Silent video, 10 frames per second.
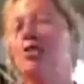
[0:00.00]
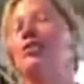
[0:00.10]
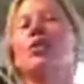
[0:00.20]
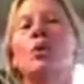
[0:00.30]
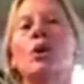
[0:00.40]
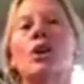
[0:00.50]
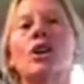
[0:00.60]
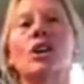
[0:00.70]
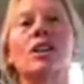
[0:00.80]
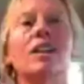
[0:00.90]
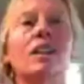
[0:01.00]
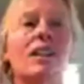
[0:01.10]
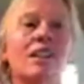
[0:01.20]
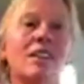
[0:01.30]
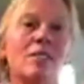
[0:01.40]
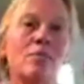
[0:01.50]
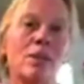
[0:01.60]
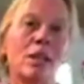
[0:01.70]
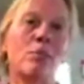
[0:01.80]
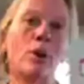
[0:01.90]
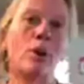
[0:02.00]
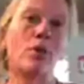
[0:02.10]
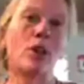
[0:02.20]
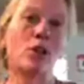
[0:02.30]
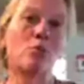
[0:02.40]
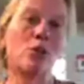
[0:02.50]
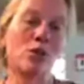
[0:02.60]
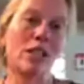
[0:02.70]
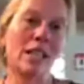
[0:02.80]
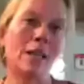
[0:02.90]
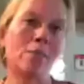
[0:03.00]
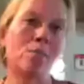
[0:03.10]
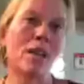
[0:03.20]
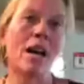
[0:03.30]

for being a part of our community.